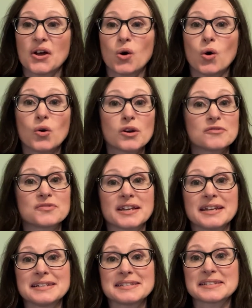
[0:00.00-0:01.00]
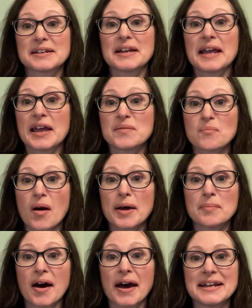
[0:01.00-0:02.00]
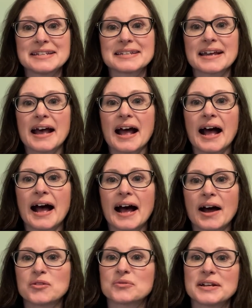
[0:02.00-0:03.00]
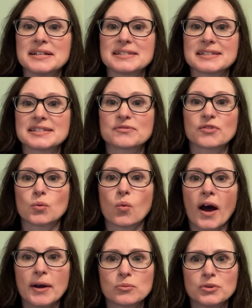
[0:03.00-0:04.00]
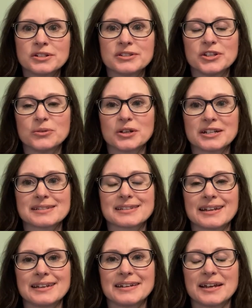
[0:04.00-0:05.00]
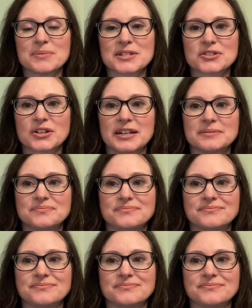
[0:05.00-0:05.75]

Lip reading: All of these, in my mind, are reasons for why wouldn't you want to study chemistry.